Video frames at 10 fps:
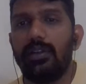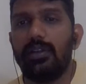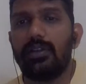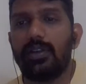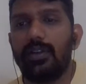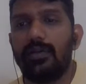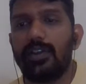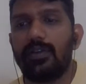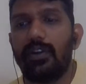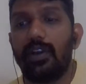
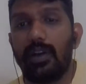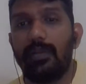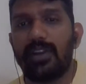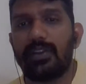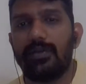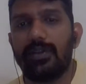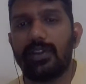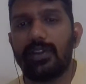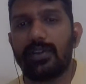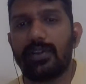service for repair
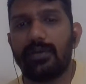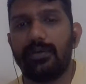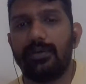services.